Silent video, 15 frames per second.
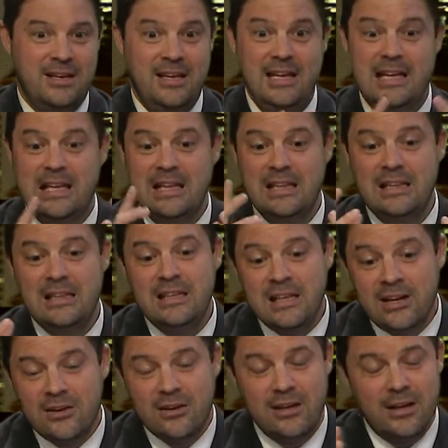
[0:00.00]
He
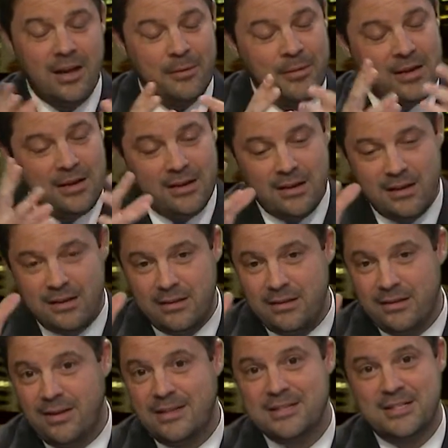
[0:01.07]
clearly, I mean,
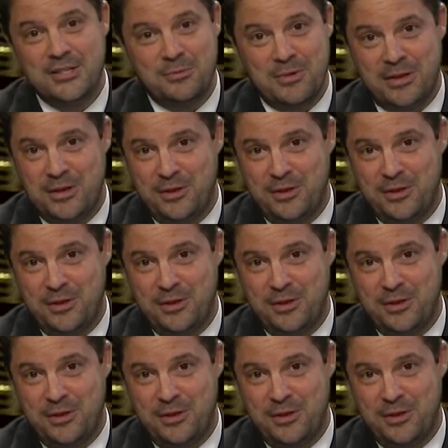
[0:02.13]
ladies and gentlemen,